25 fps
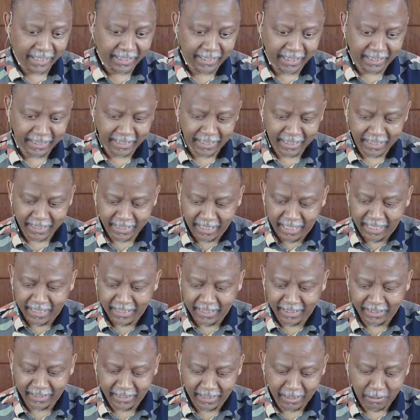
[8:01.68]
and
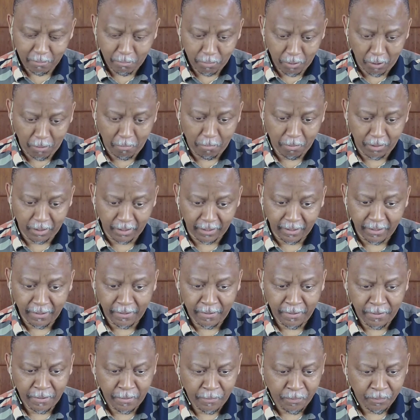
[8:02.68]
understanding this properly
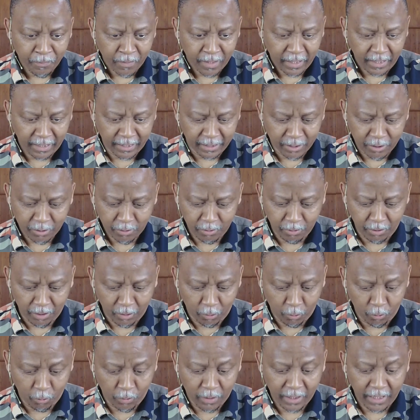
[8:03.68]
is to
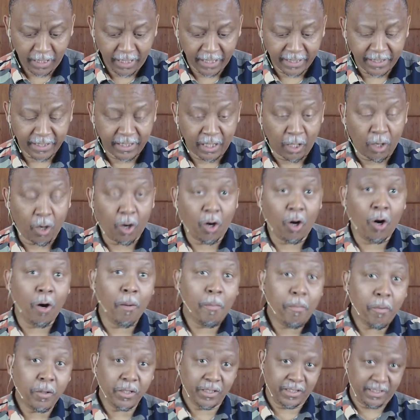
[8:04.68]
look at the
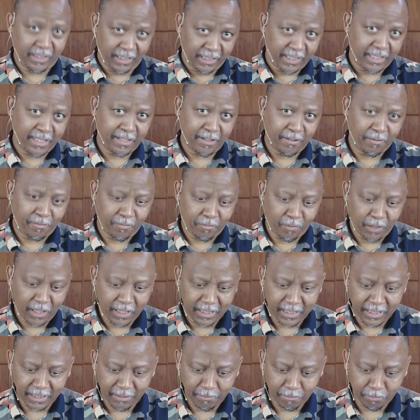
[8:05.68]
opposite of
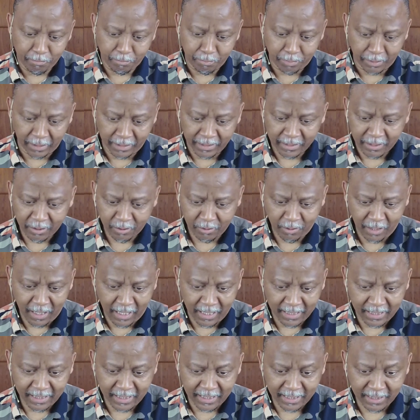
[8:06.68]
what he brings to
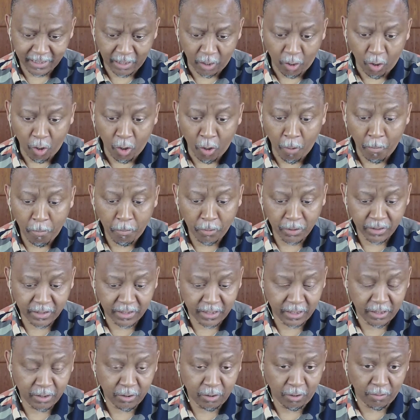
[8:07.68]
us as the
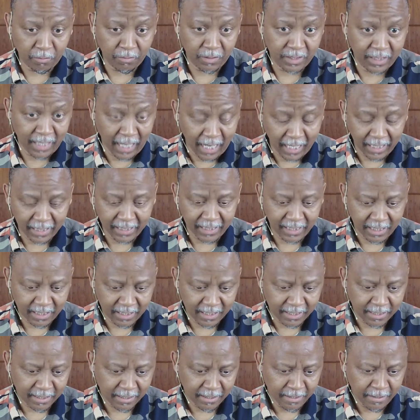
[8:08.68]
opposite of
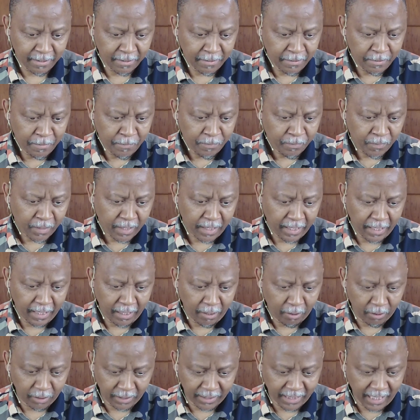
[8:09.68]
dullness
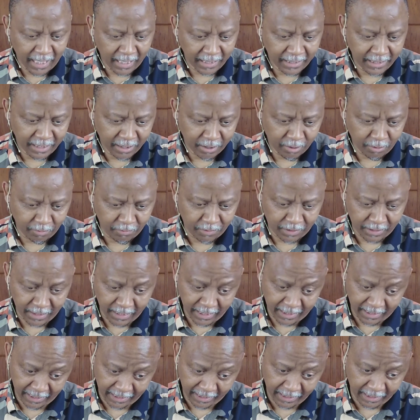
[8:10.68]
or dullness of
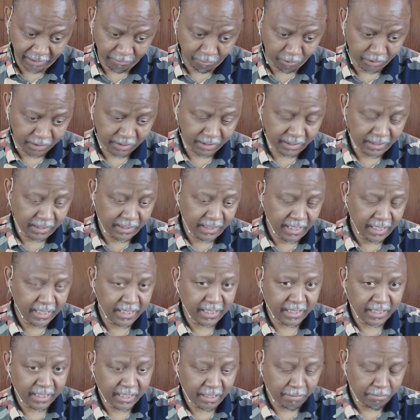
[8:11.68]
hearing. And we see that
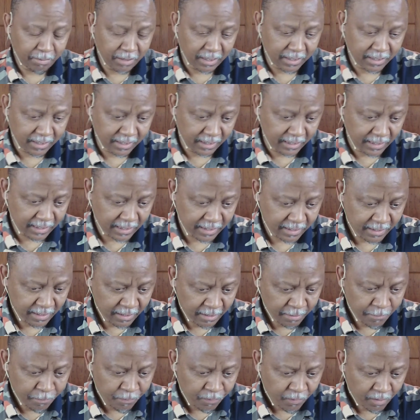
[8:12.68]
in chapter 6,
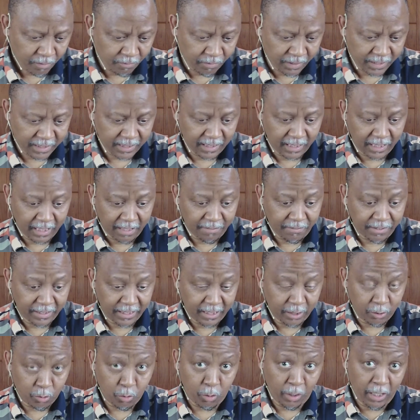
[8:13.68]
verse 11
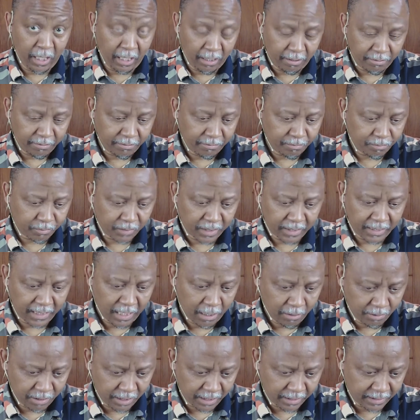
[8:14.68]
and 12. And
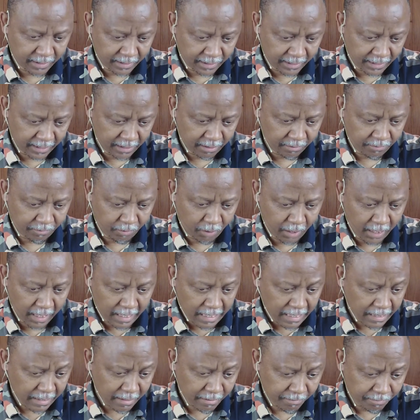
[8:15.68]
I'll just read it for
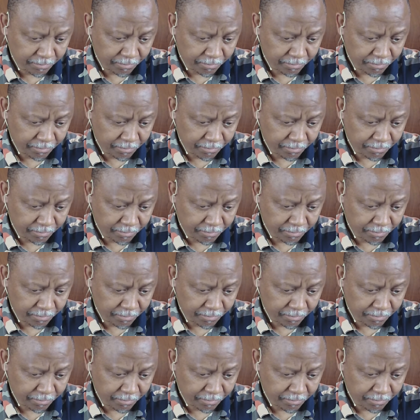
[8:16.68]
us.